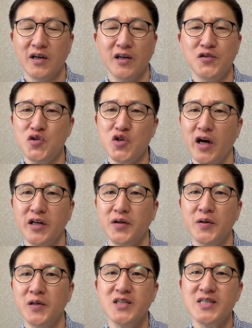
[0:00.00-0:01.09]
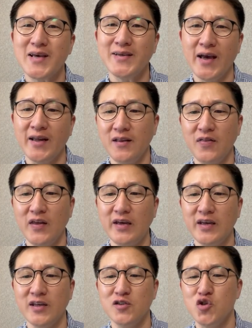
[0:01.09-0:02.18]
And Johnny couldn't say
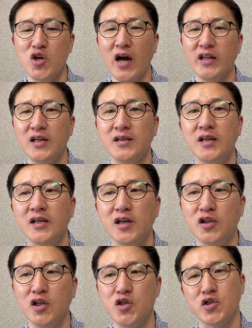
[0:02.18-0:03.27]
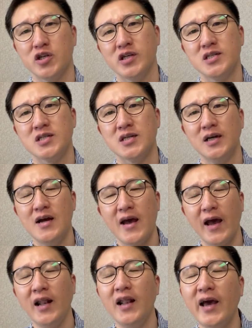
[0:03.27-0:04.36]
anything, and Johnny did the dishes.
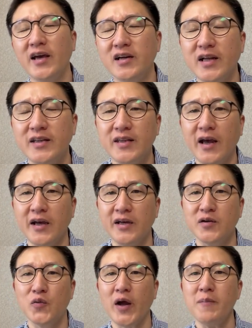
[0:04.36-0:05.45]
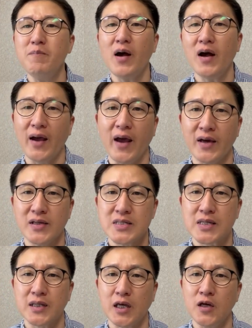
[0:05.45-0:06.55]
And later that day, Grandpa
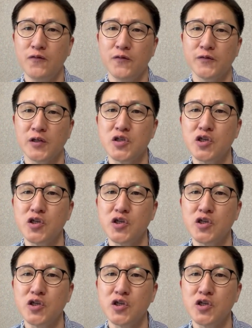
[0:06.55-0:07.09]
asked if the